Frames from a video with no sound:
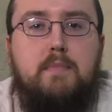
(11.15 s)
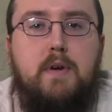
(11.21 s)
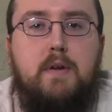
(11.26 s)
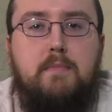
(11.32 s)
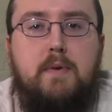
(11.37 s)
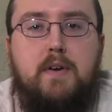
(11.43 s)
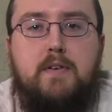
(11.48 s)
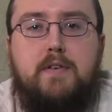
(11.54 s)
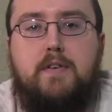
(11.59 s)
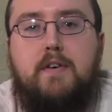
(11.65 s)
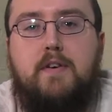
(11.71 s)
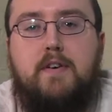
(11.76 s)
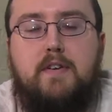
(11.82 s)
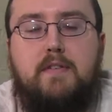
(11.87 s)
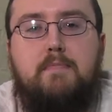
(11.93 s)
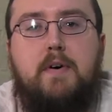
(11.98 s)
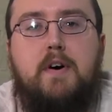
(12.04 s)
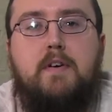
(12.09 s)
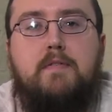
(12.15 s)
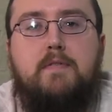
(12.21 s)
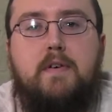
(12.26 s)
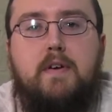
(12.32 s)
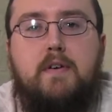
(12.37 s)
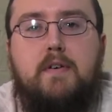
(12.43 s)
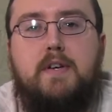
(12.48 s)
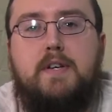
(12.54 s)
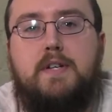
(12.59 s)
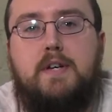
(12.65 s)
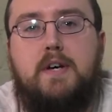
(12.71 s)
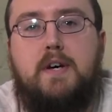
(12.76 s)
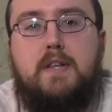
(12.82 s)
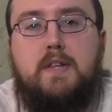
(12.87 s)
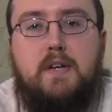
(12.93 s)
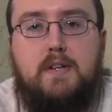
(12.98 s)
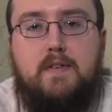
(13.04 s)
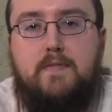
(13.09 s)
Bean beetles are a small feeder
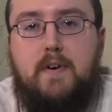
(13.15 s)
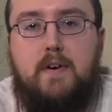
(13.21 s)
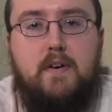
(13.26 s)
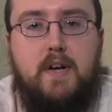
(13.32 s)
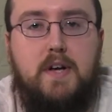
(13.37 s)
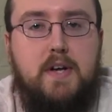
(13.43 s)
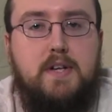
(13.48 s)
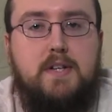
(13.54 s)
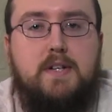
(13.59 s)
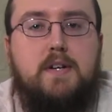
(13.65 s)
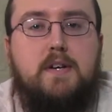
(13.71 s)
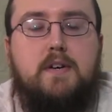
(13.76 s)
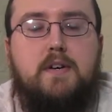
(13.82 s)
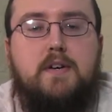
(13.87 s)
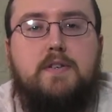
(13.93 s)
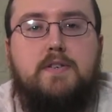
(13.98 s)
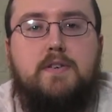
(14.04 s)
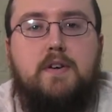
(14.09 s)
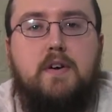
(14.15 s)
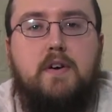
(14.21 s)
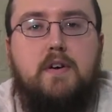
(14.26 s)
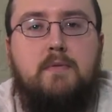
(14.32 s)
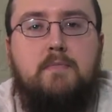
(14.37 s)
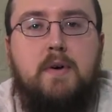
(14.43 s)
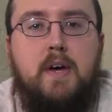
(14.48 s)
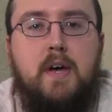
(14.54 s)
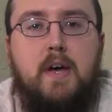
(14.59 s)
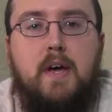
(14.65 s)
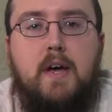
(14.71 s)
insect that's very easy to culture at home